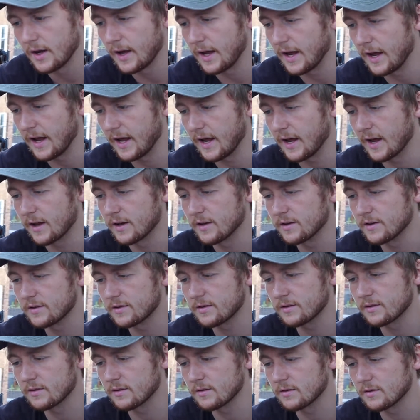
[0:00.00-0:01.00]

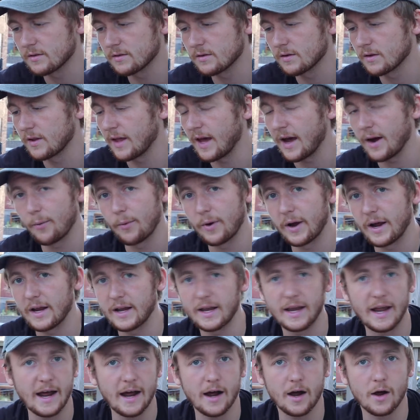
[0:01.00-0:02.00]
and that way
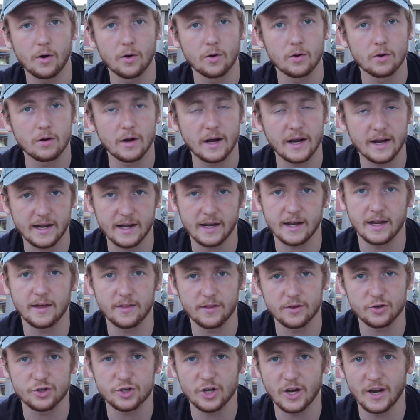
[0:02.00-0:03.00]
now I can get
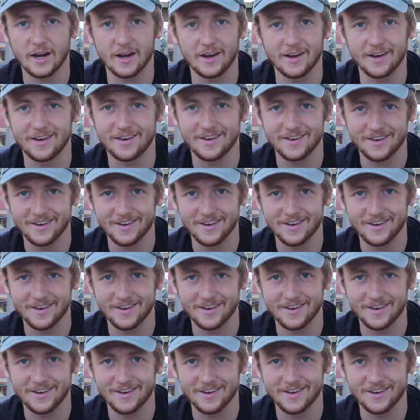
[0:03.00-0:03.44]
the chain